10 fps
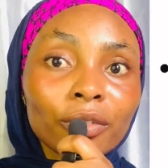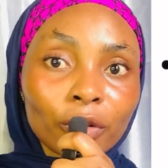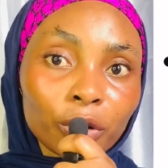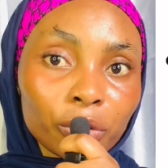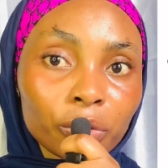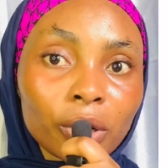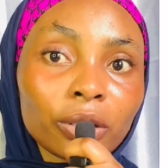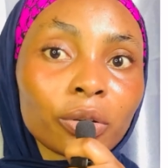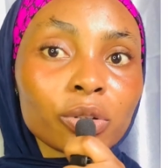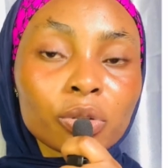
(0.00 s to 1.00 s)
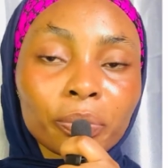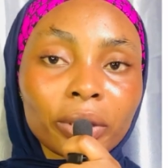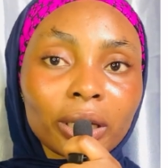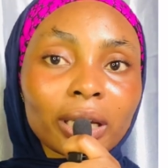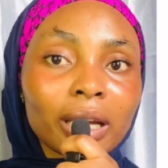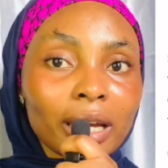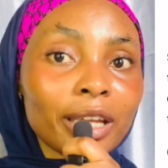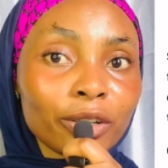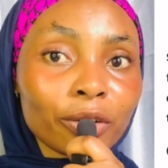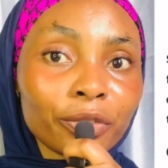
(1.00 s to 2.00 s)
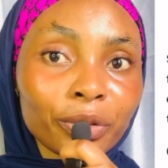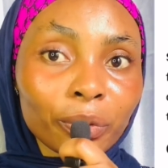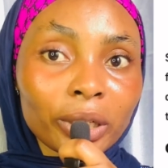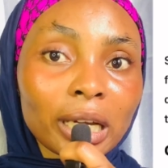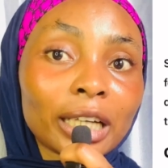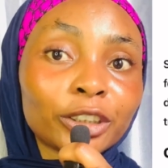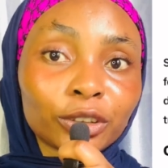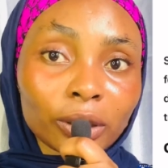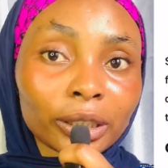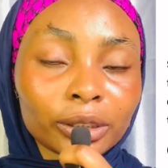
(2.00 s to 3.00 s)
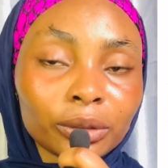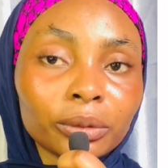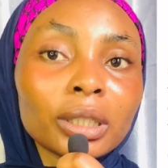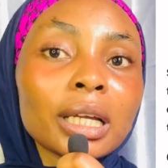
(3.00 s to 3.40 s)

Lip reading: for you, and you're going to pick any of the one that attract you.